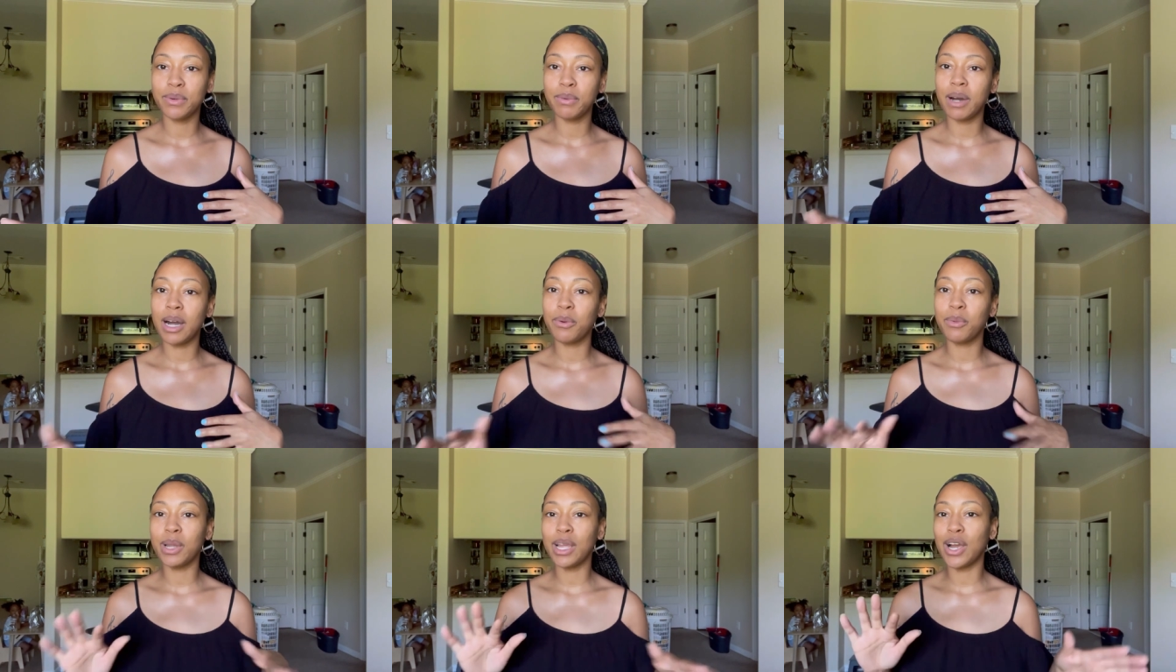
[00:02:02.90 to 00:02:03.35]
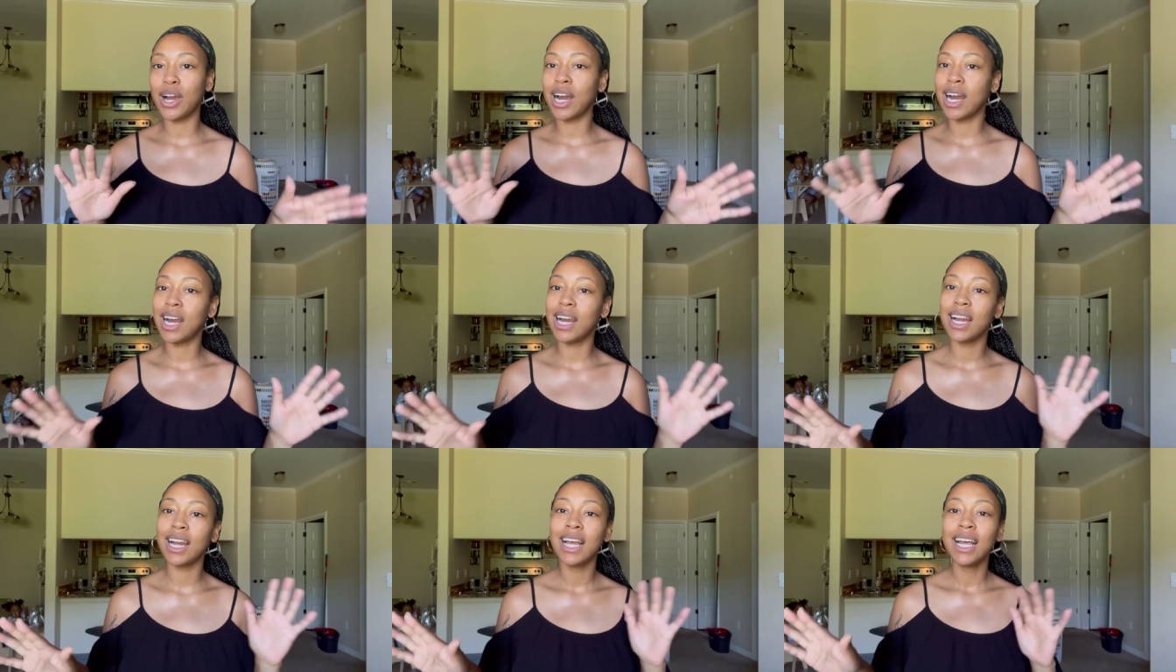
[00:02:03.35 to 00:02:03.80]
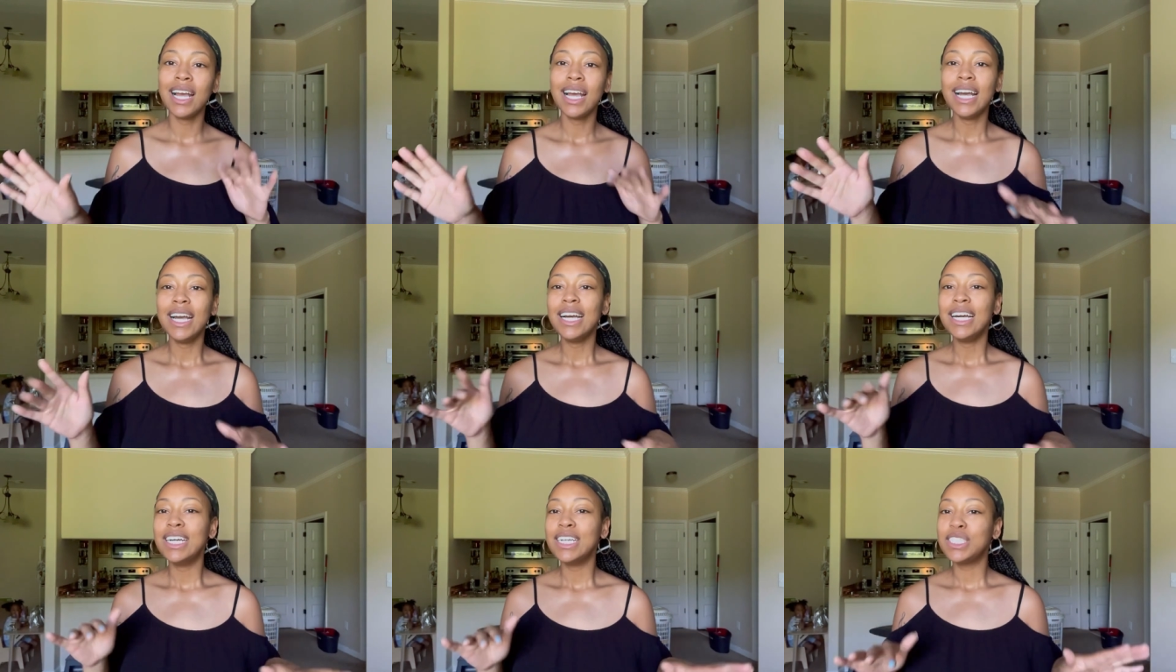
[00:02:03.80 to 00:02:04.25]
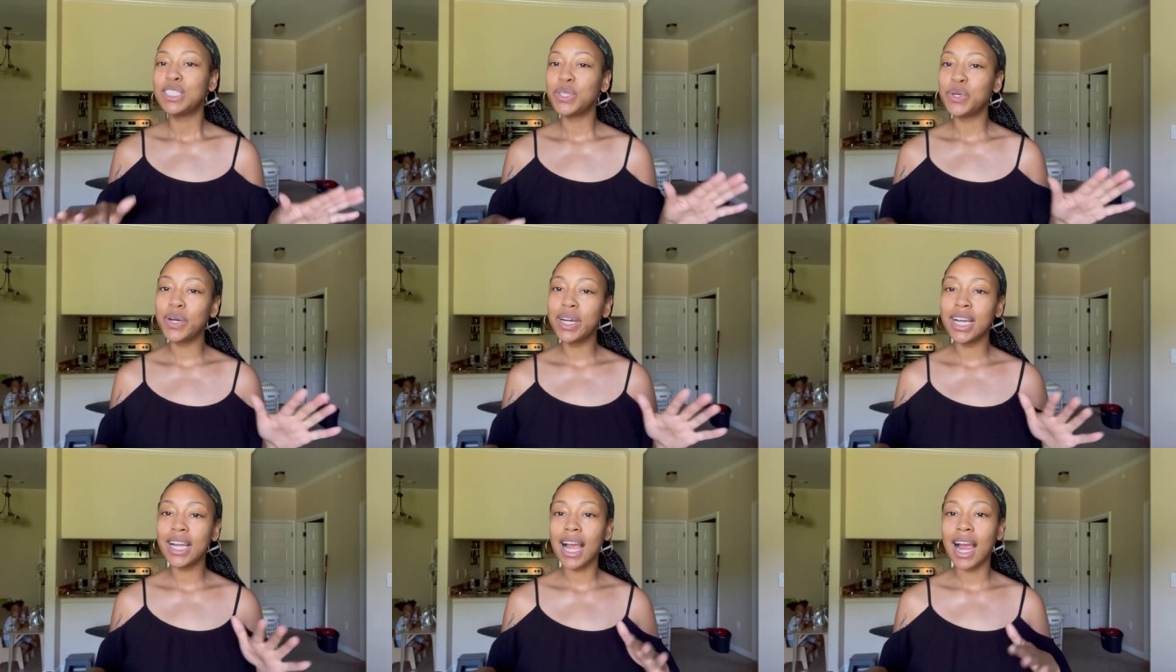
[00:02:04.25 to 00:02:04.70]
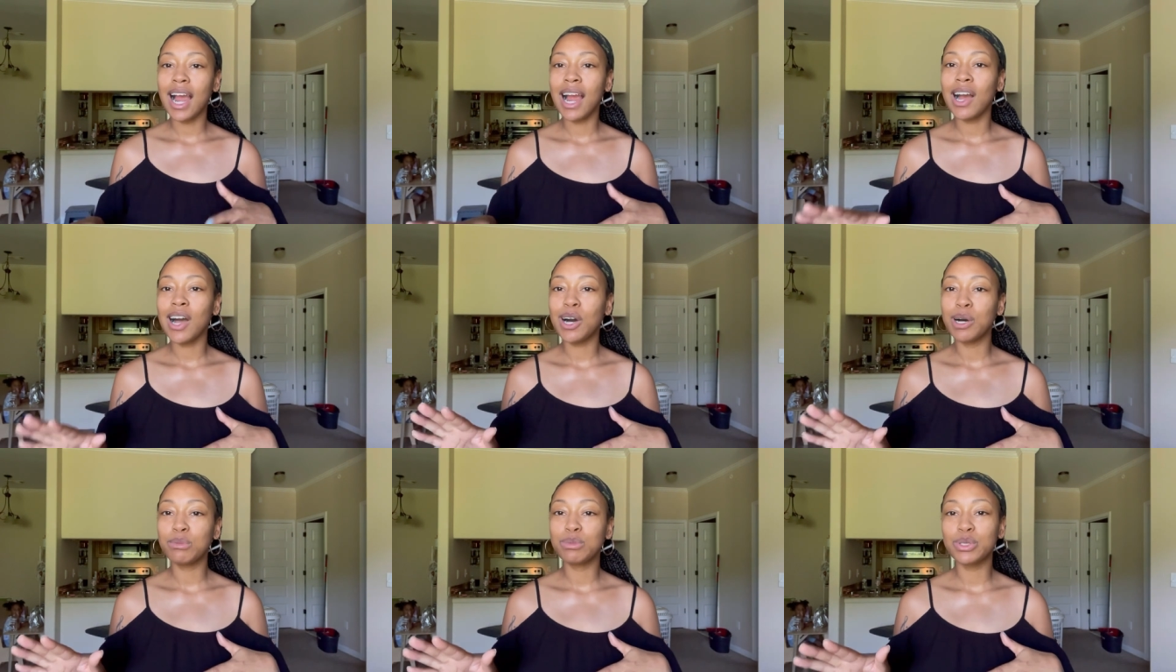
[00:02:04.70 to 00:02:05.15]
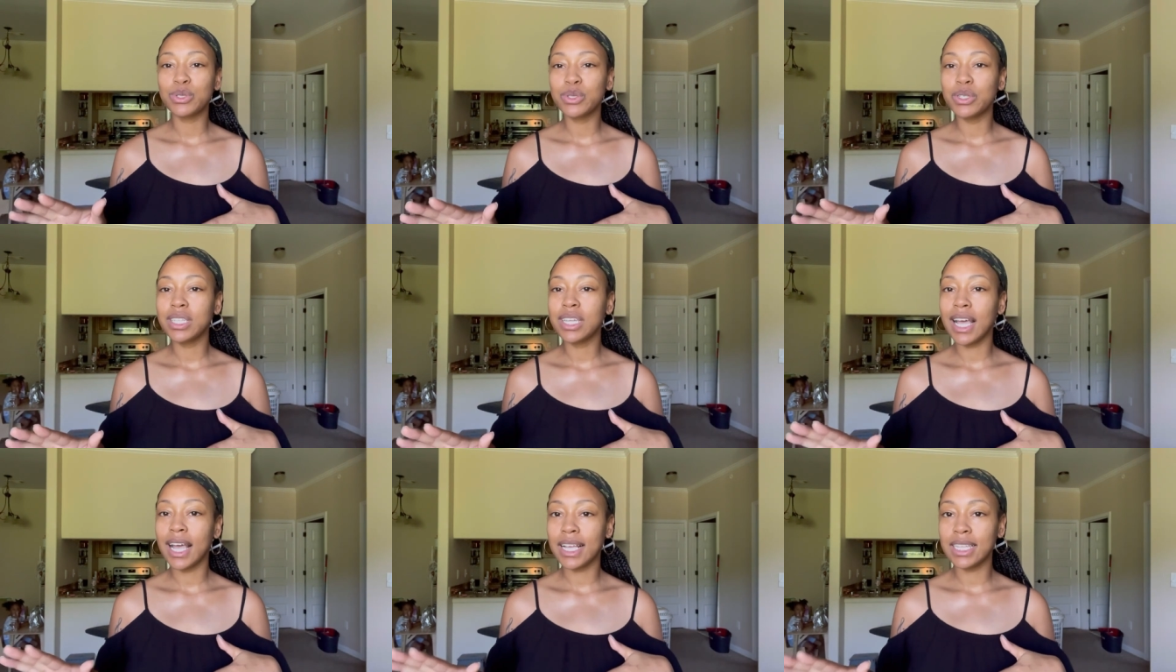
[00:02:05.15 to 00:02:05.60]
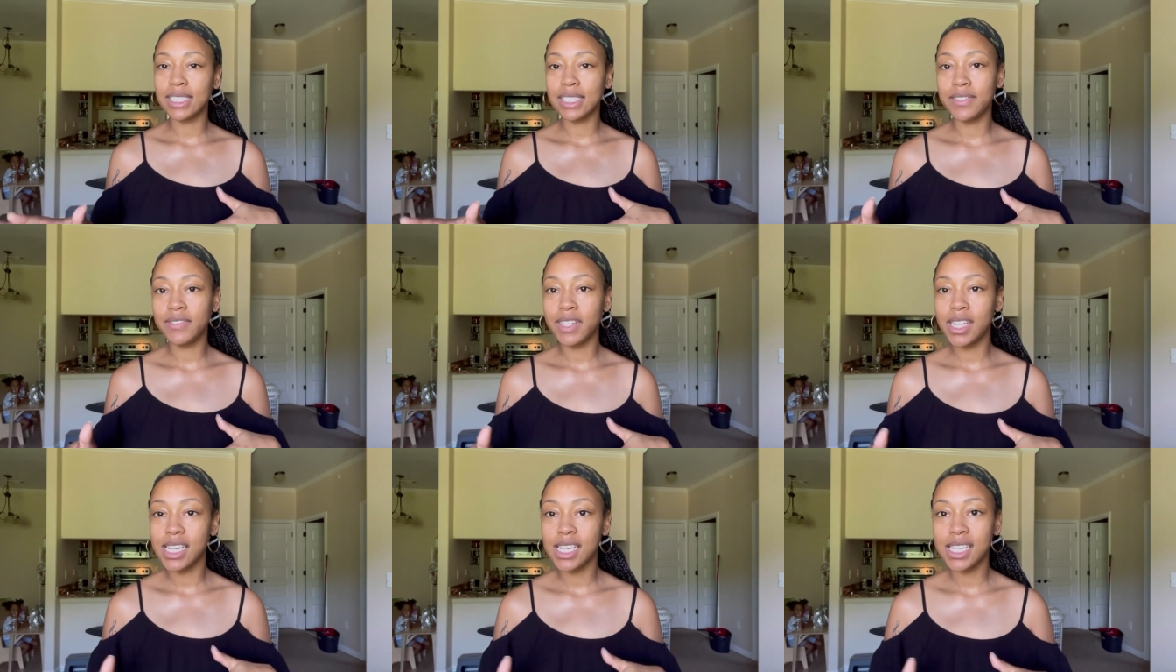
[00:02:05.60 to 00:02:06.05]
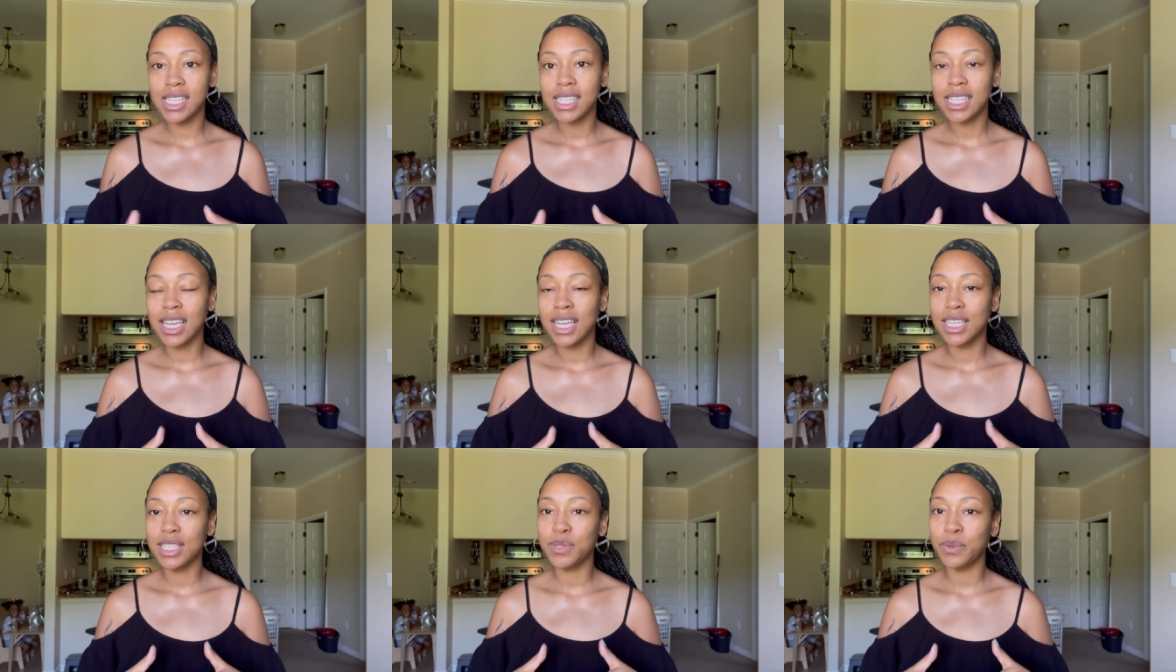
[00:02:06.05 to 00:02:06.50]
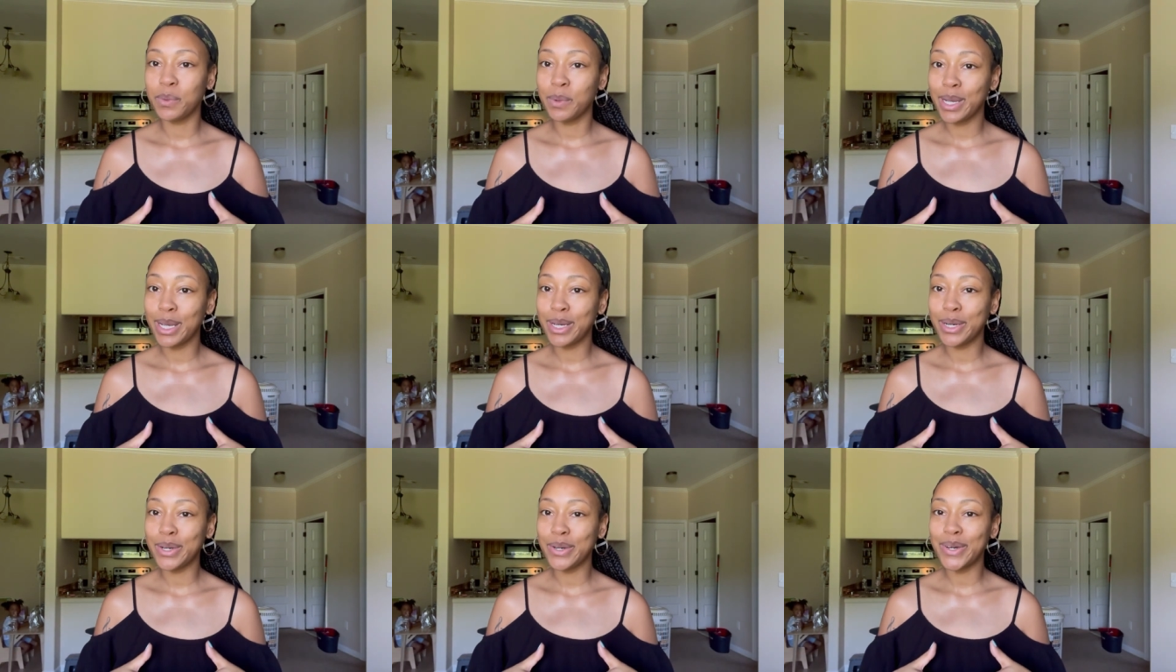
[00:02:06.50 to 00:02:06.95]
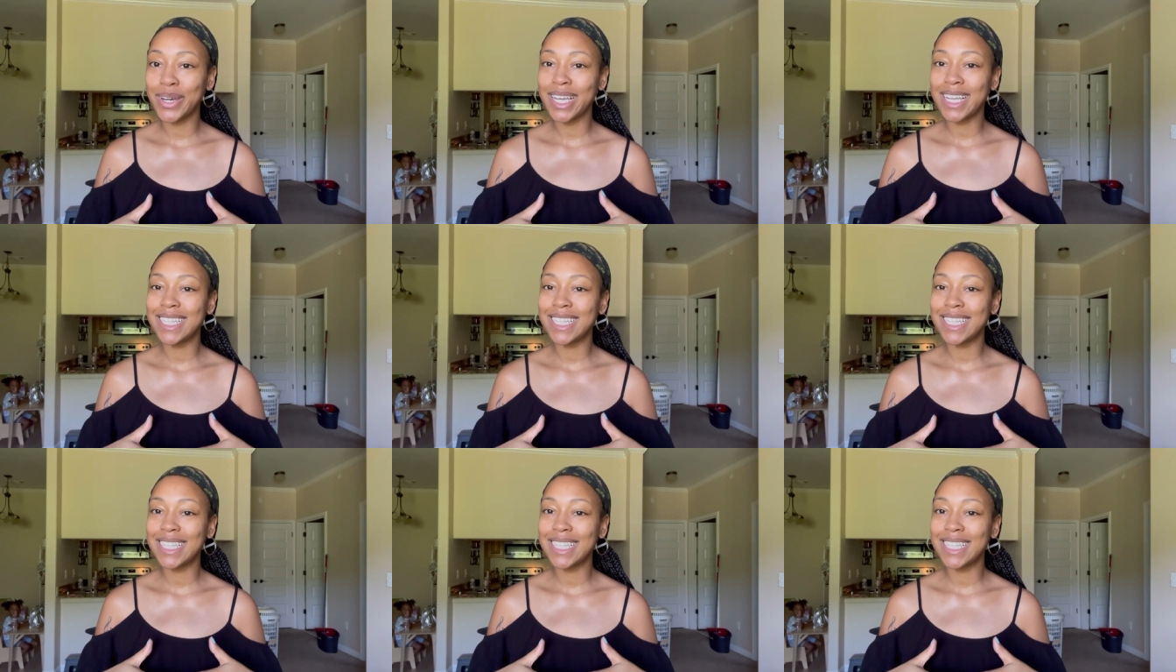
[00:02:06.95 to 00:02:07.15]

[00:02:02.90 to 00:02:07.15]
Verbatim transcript: while we are doing our homeschooling activities as well.